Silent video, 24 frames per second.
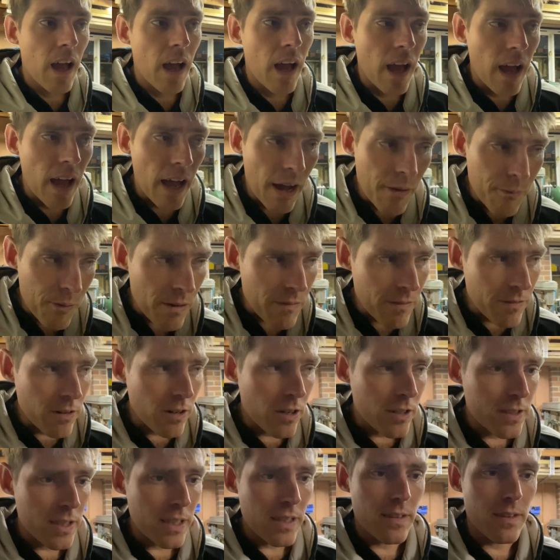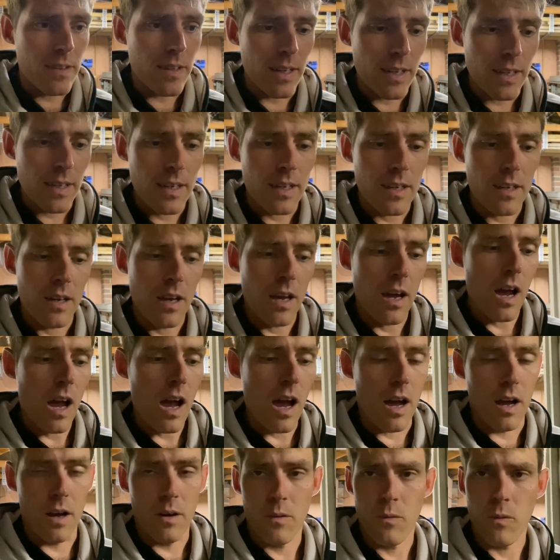However, I did think,
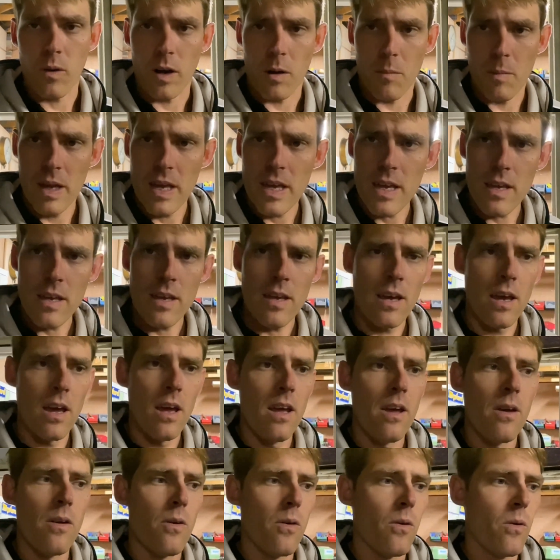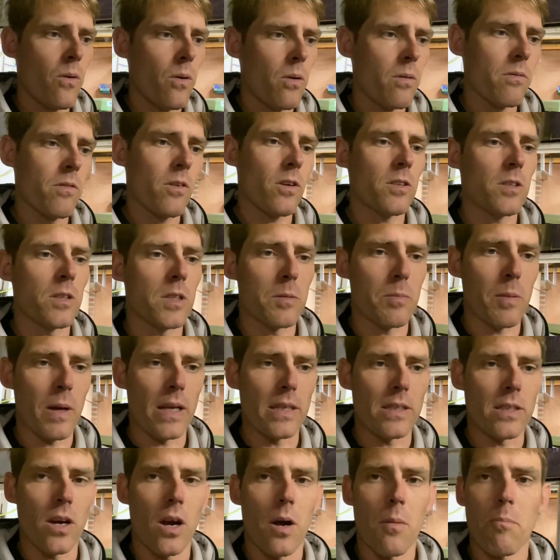well, I'm here, I've got some spare
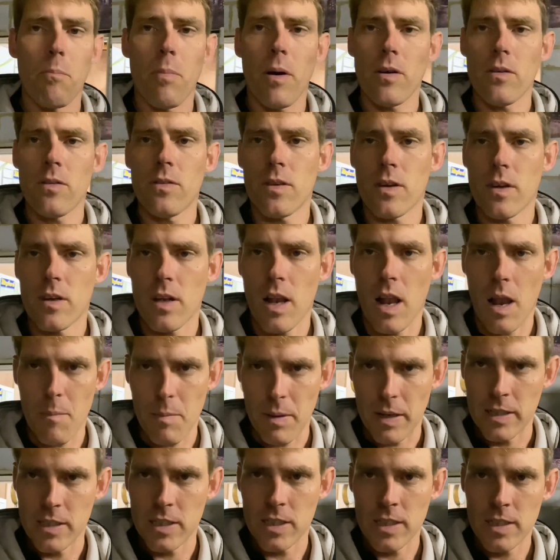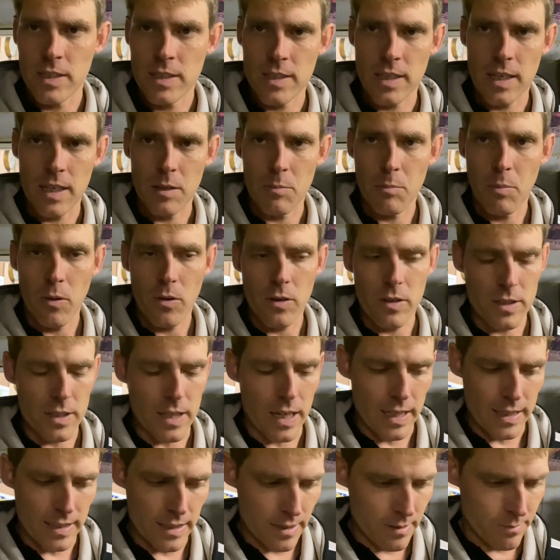time. Both the club engines need a boiler
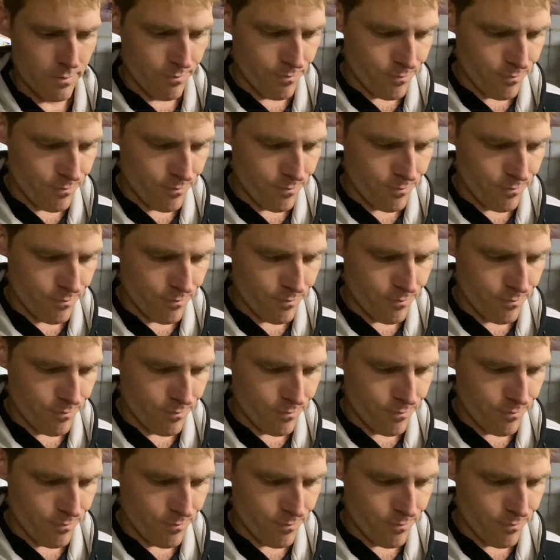test.